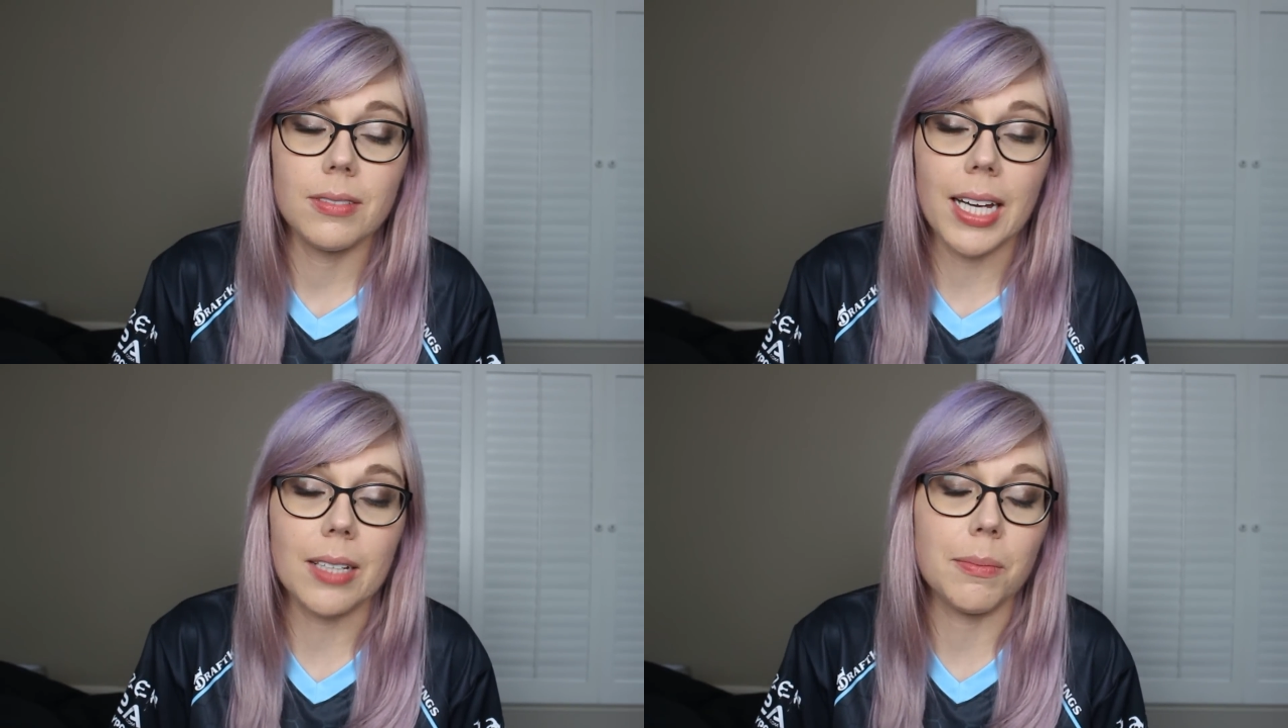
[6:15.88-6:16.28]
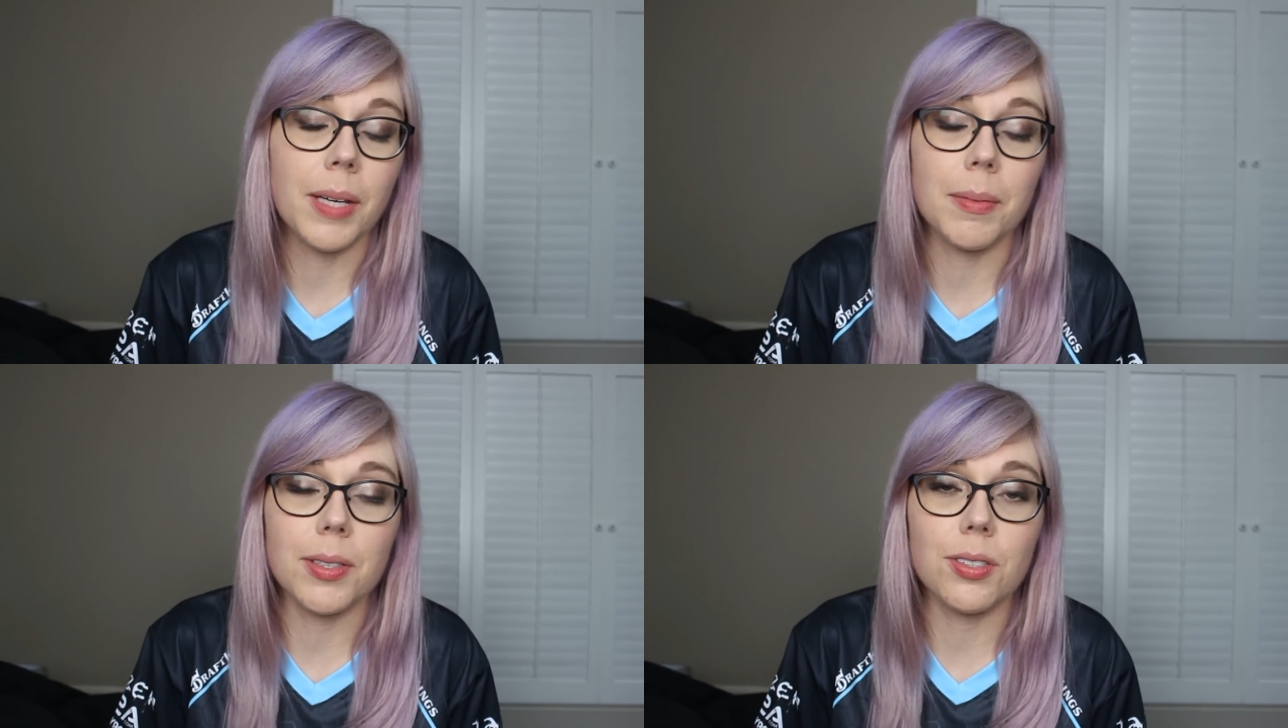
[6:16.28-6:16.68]
And
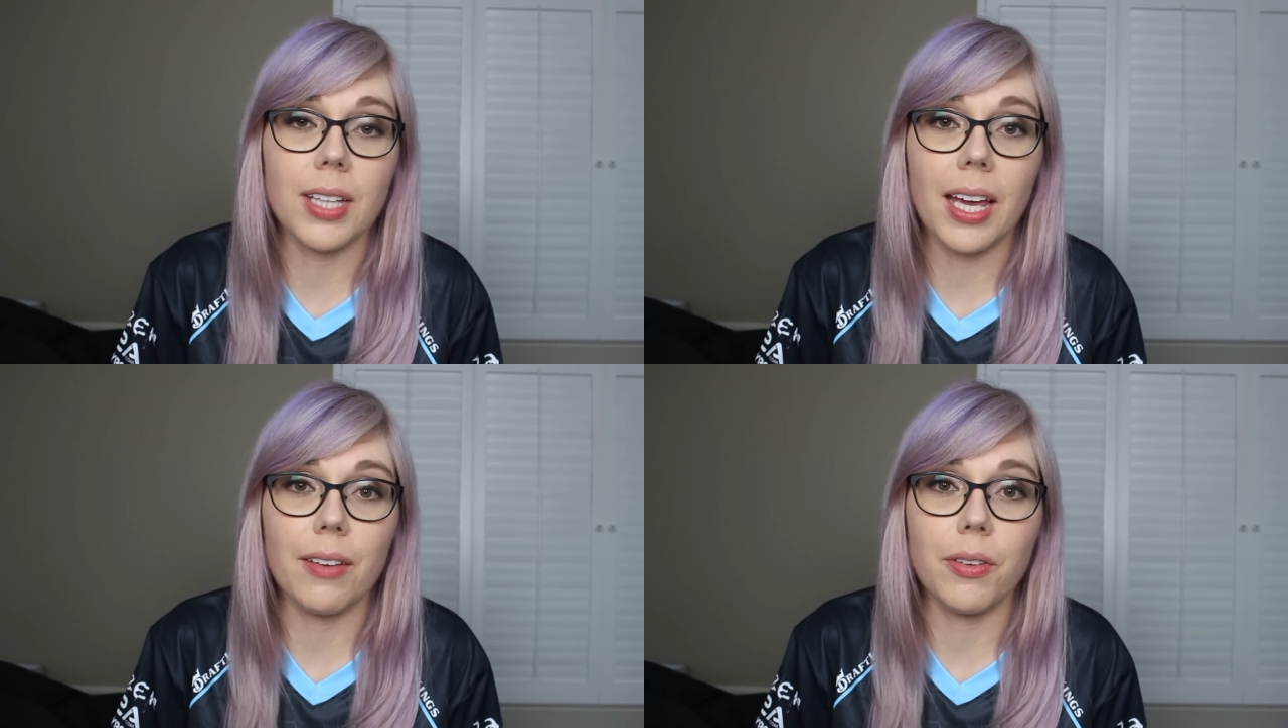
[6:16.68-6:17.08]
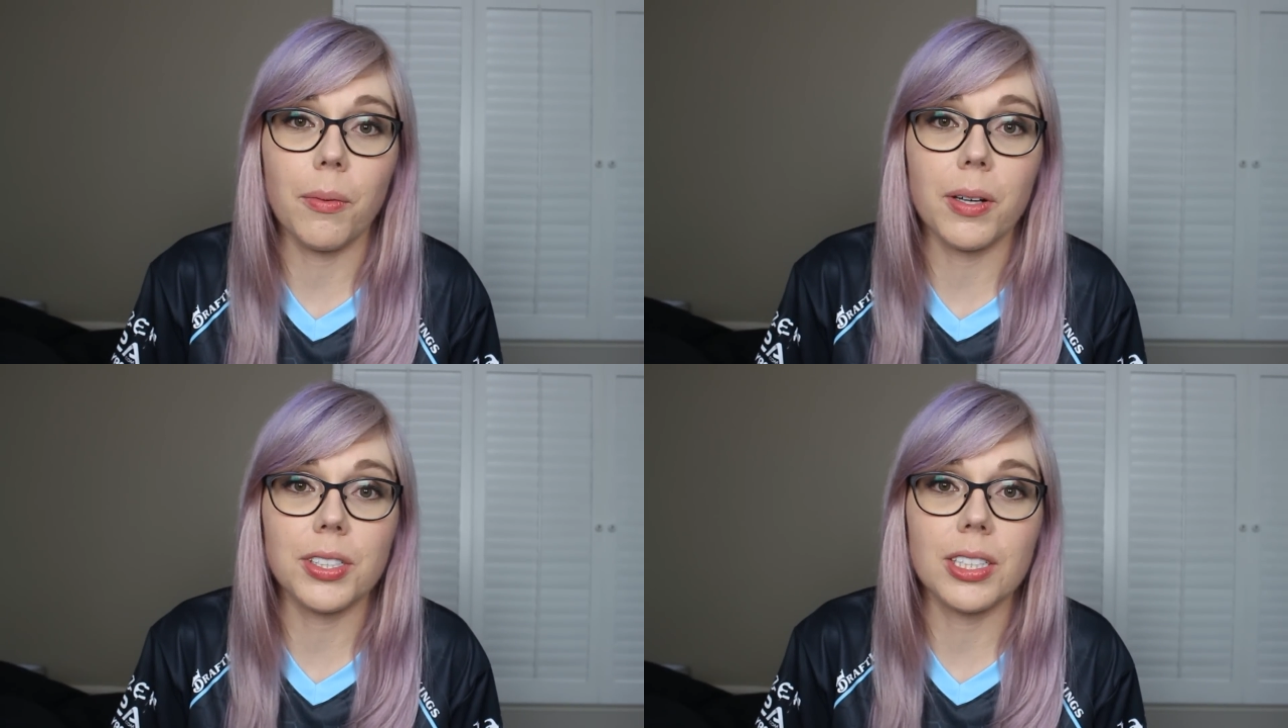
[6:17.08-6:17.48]
maybe today if
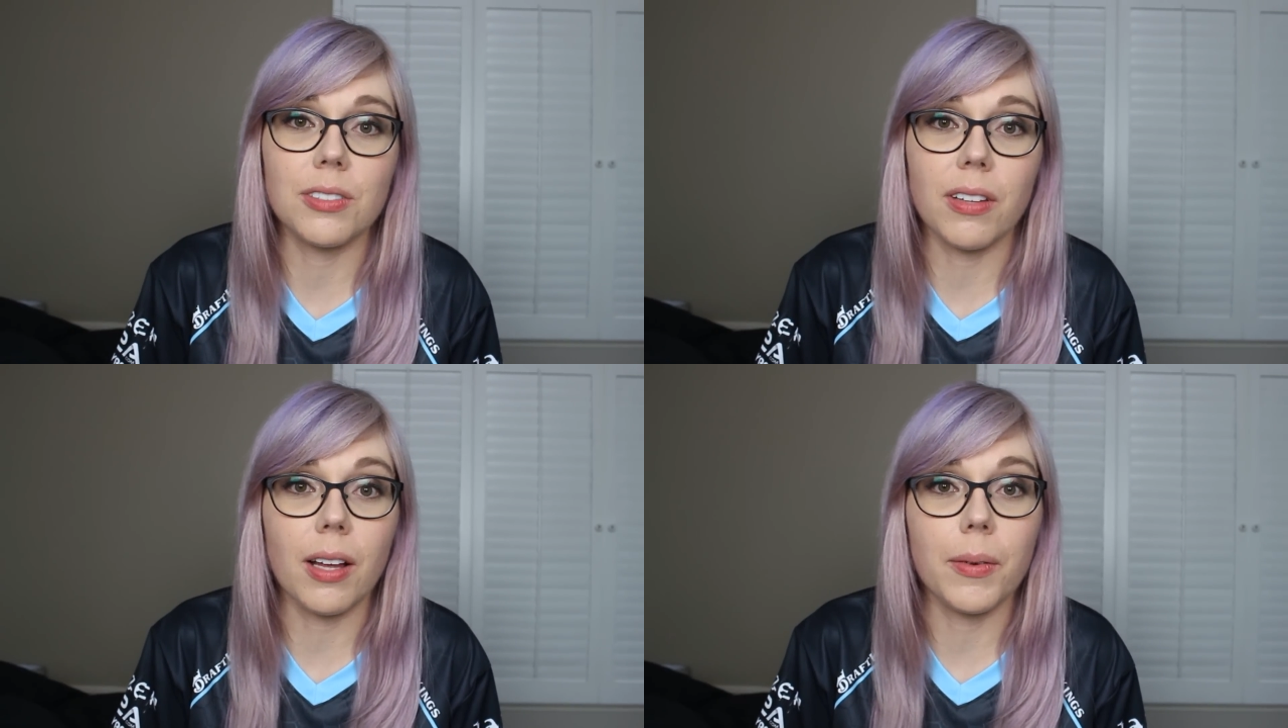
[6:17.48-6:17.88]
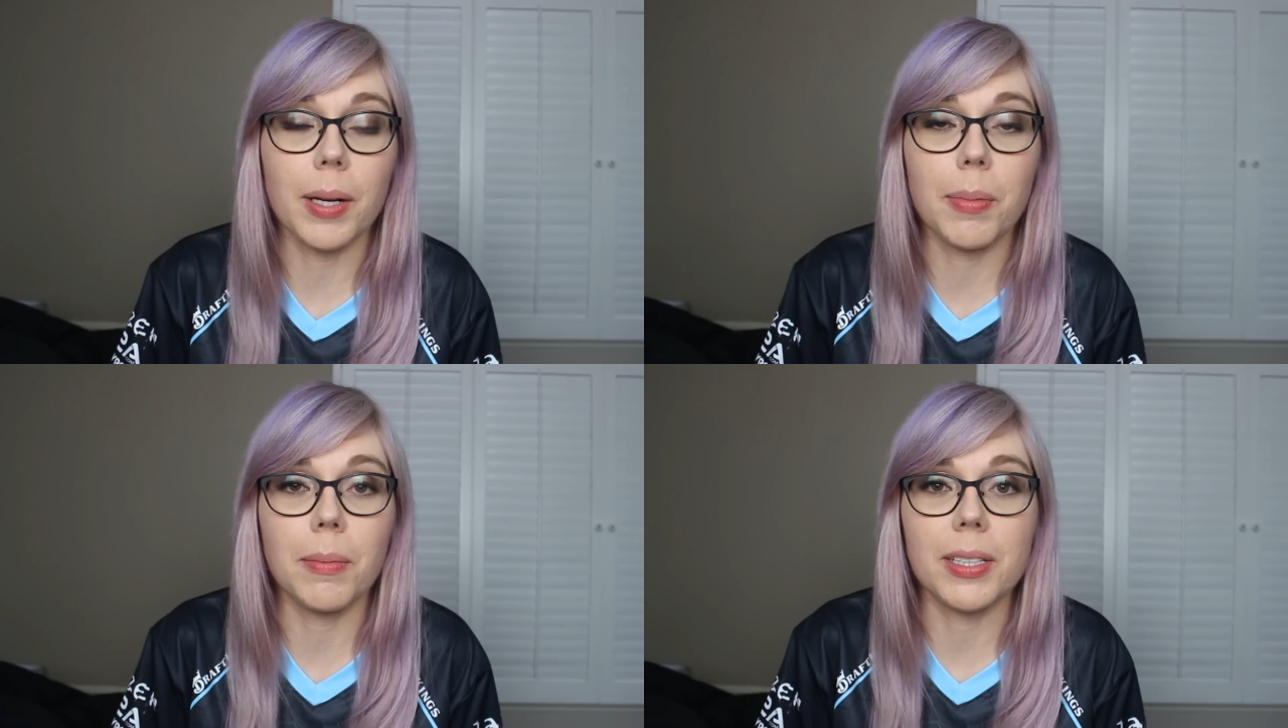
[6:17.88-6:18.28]
you're watching this video
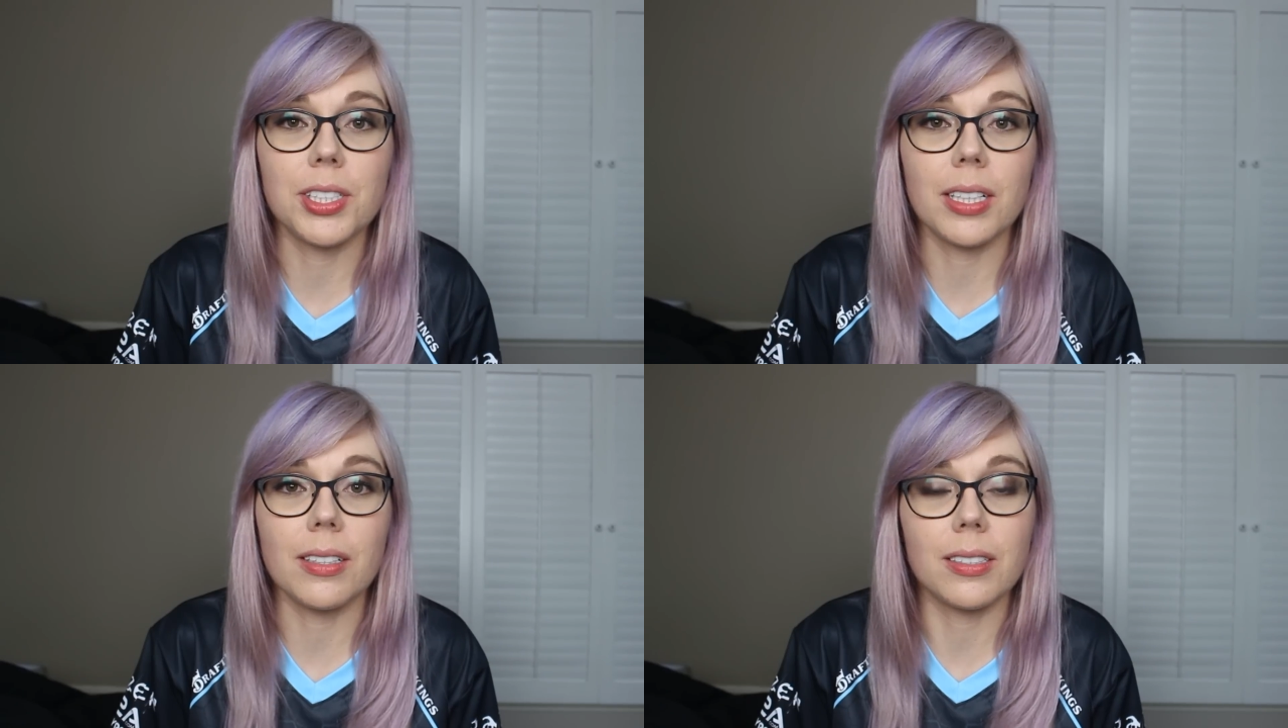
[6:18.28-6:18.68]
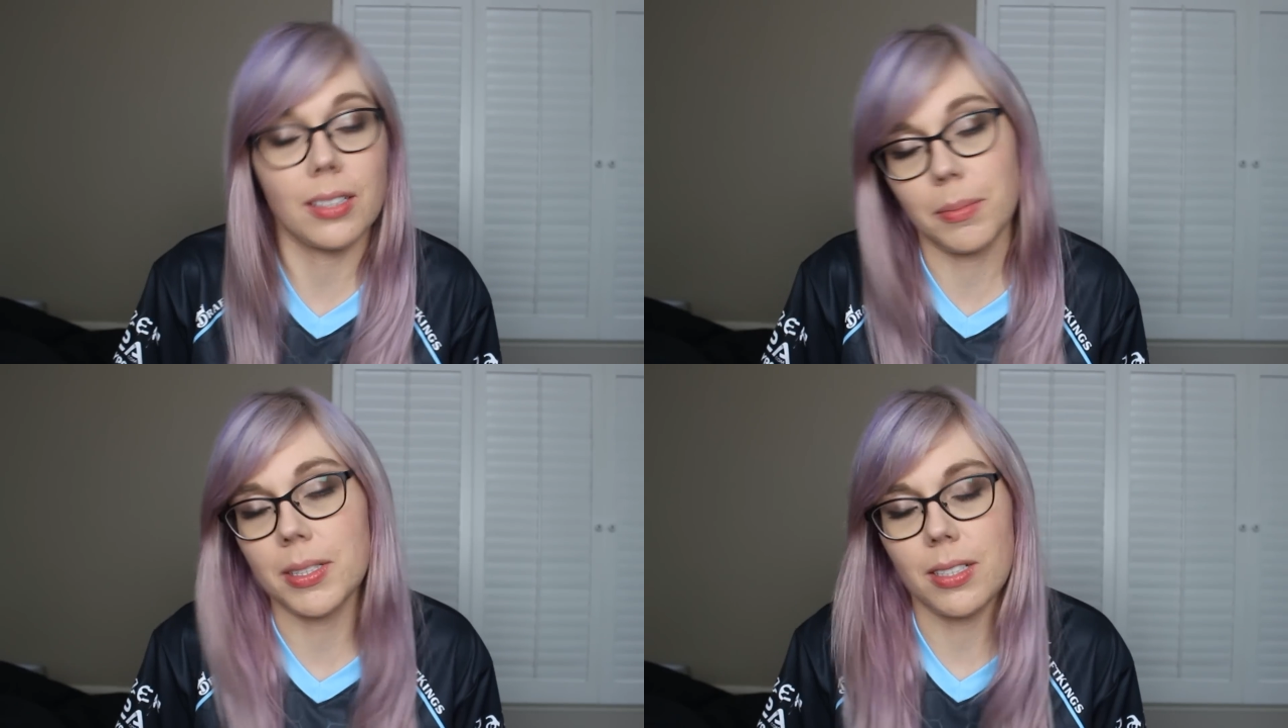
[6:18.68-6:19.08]
when I publish it, because
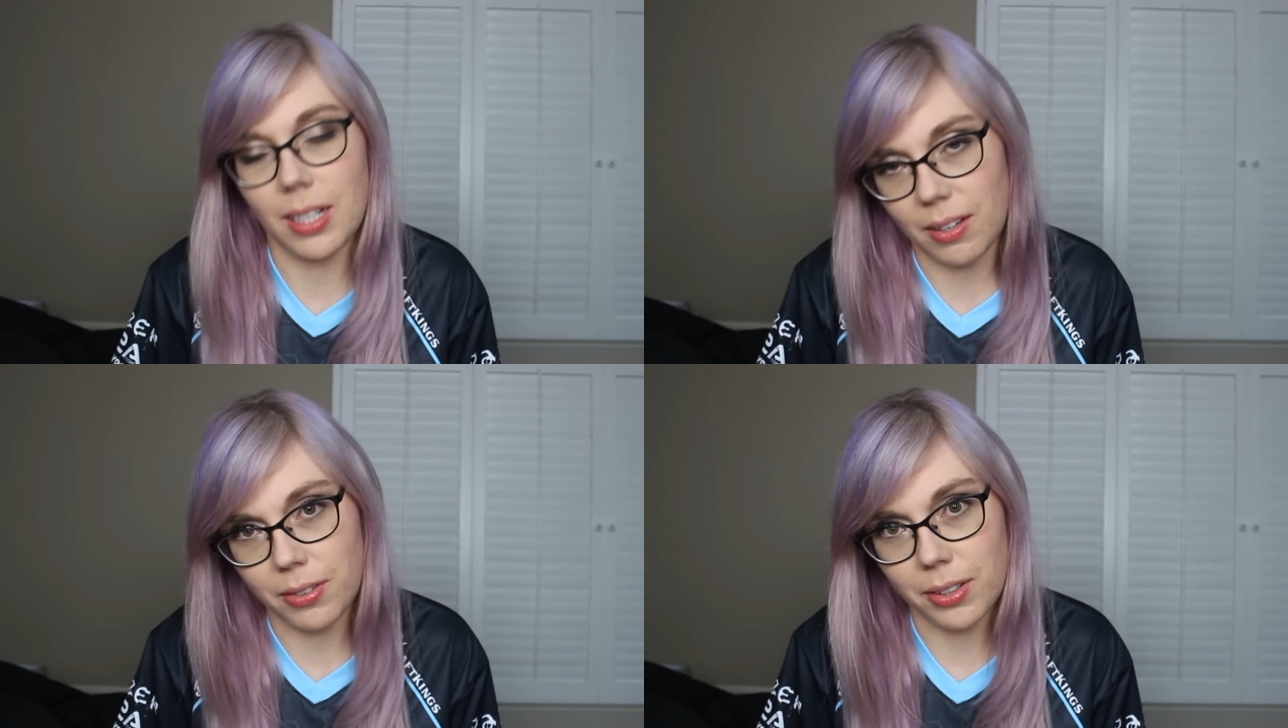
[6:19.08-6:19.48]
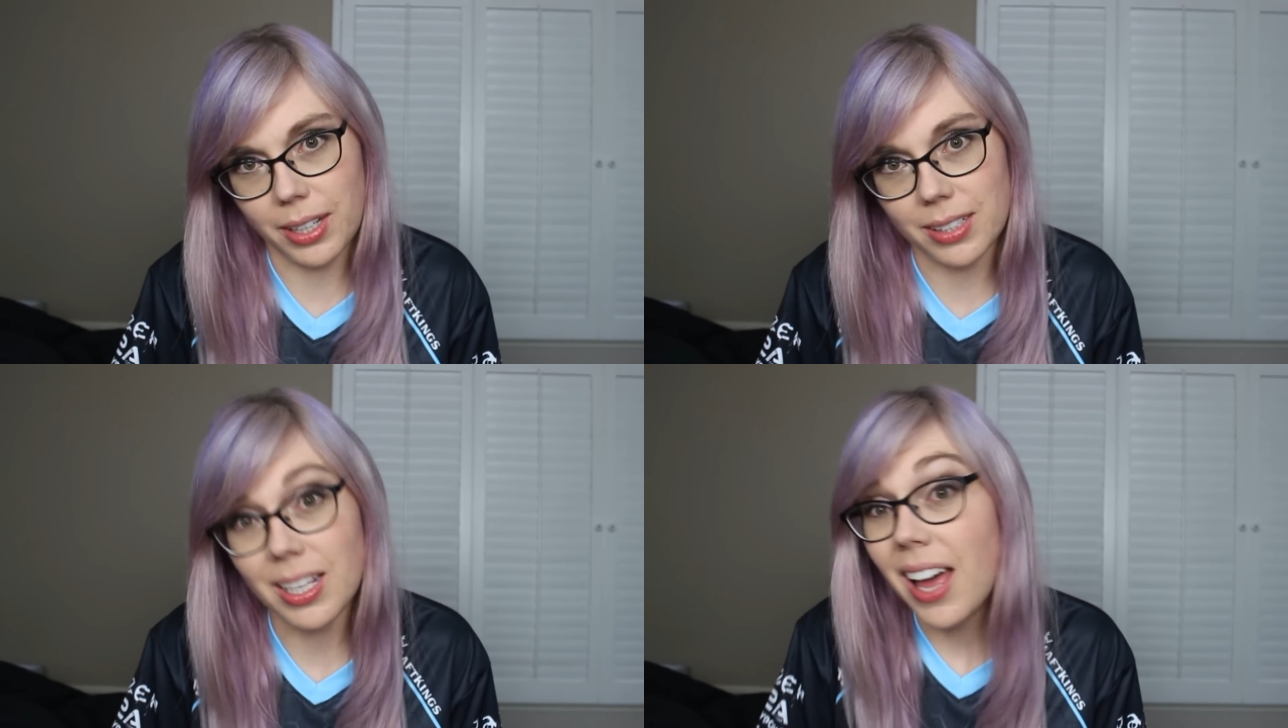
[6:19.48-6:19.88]
it's gonna be today for you
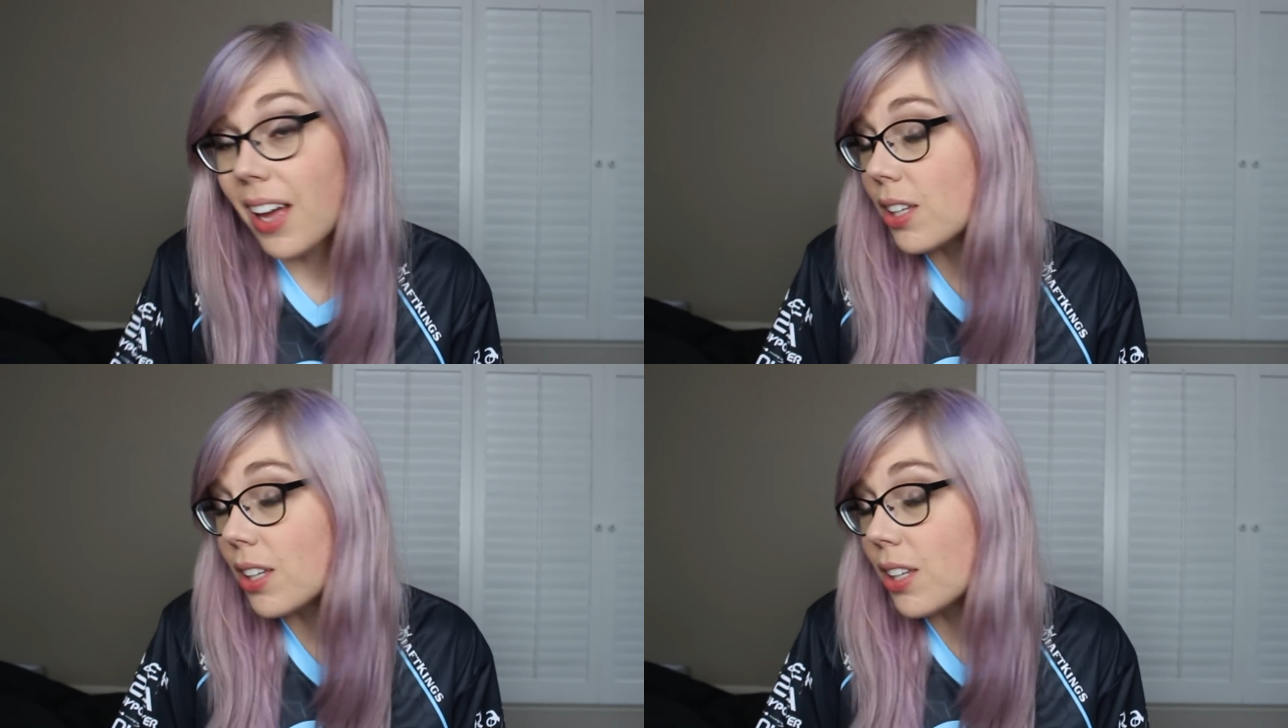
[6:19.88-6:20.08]
guys.